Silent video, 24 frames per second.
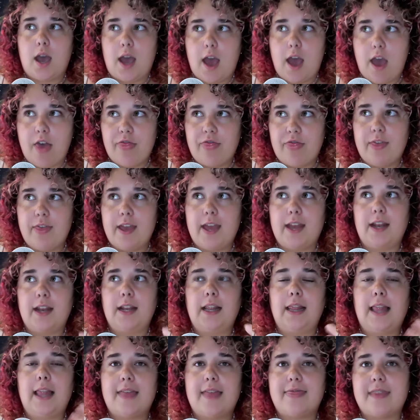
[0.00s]
and then
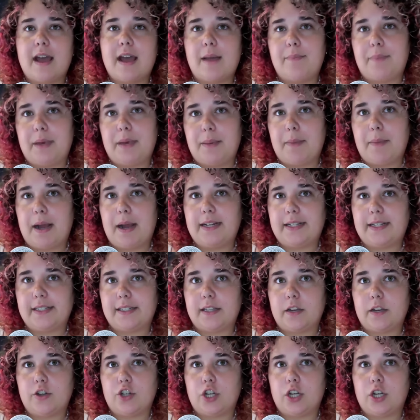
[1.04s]
let that be my
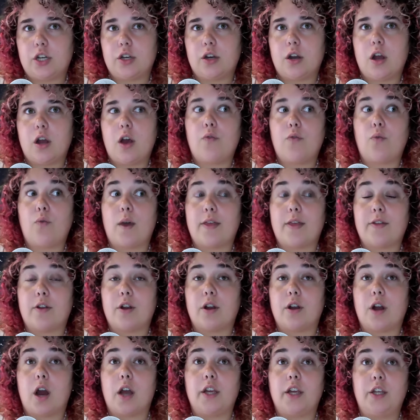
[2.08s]
decision of whether
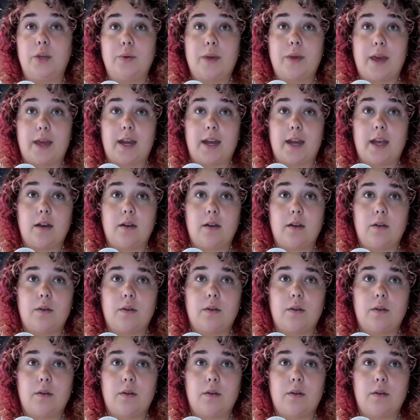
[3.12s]
or not you get it.